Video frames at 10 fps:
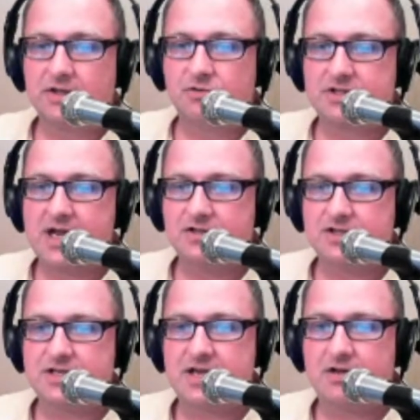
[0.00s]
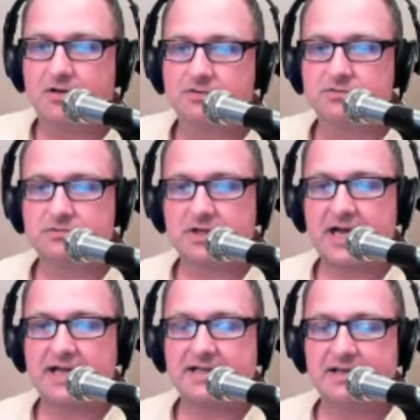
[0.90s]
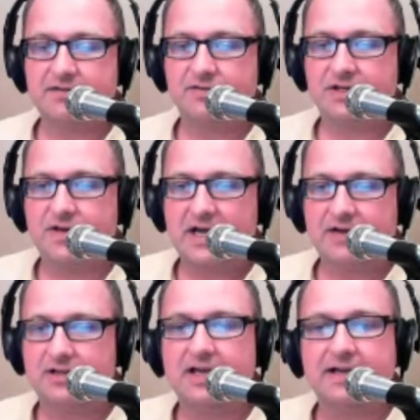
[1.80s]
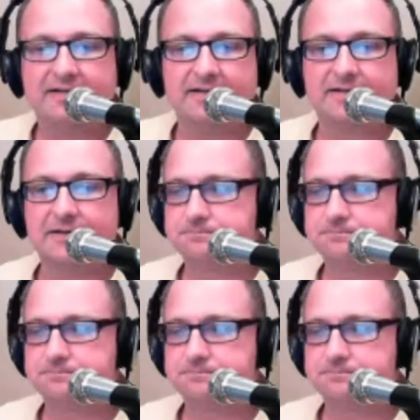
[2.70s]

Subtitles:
just down I-75 to Lexington.